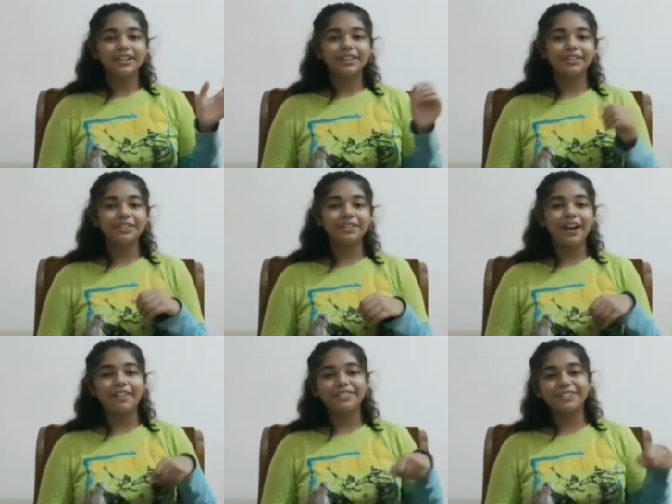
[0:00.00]
so you
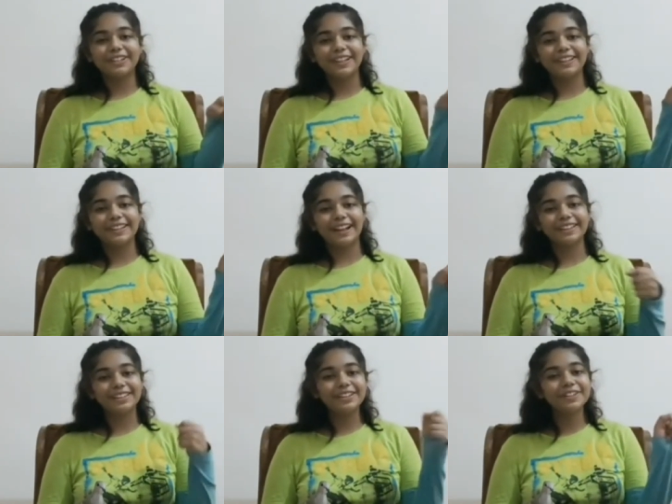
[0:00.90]
have to clean that
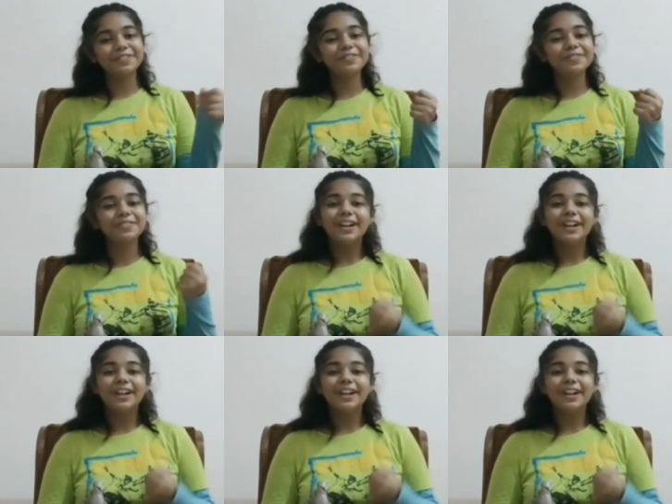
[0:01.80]
too.